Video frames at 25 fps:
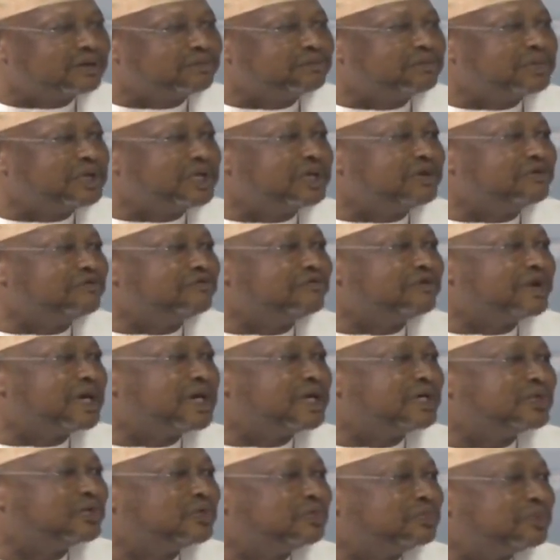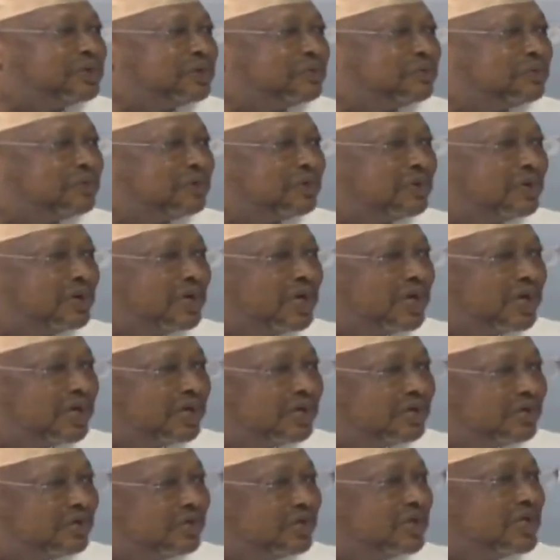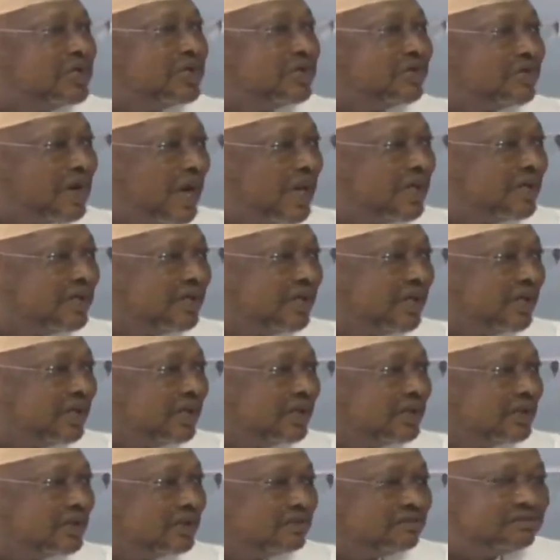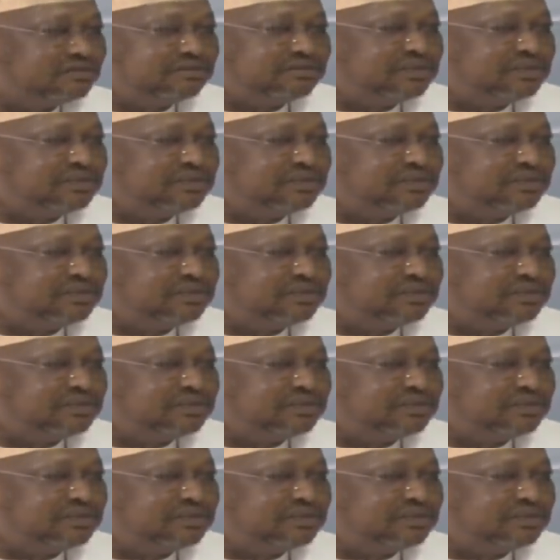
being fair to people, doing the right things.